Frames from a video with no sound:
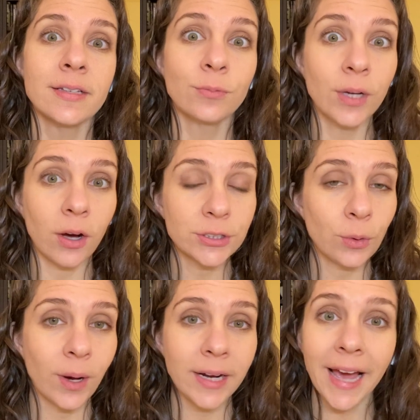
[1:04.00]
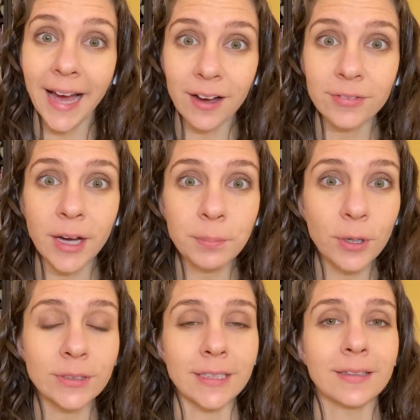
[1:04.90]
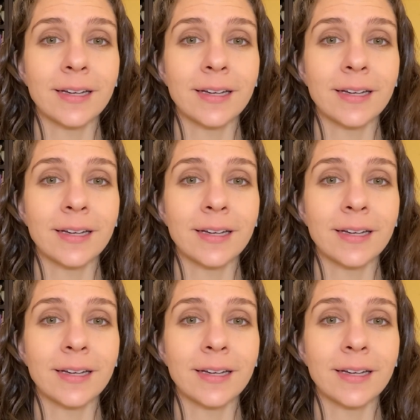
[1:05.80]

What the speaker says: We also want to have that protein.